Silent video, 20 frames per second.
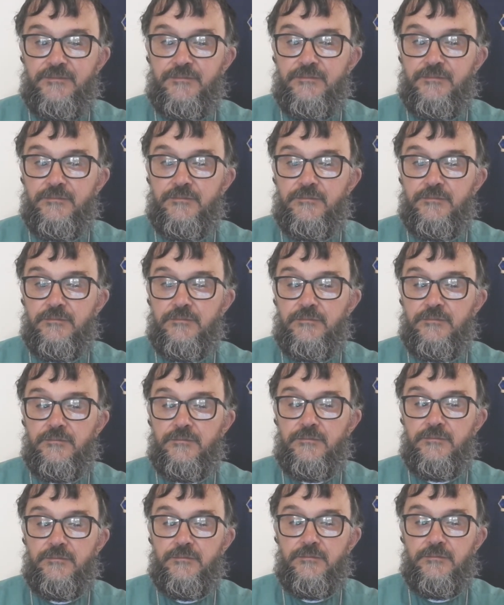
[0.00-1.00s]

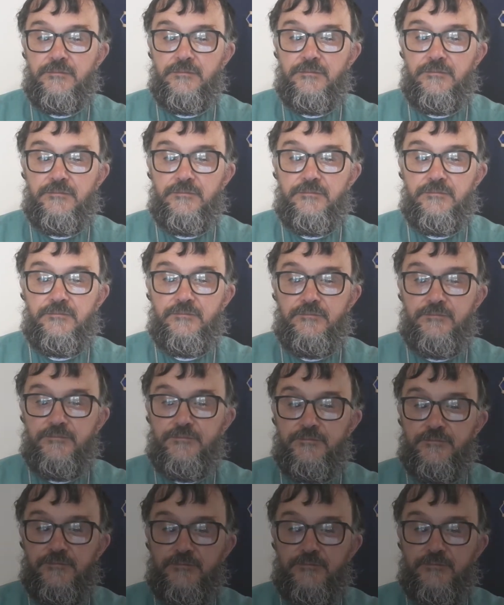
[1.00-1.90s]
Nobody speaks.